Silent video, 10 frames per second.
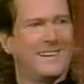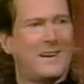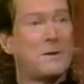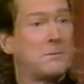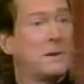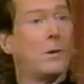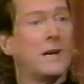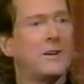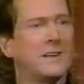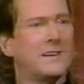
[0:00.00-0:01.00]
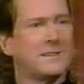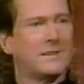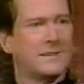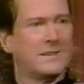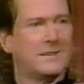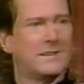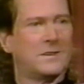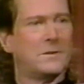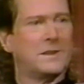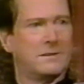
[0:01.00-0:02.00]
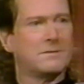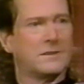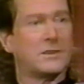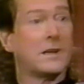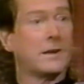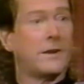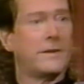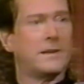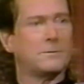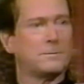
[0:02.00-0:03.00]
How about B-Y-R-D-S? And so we settled on that.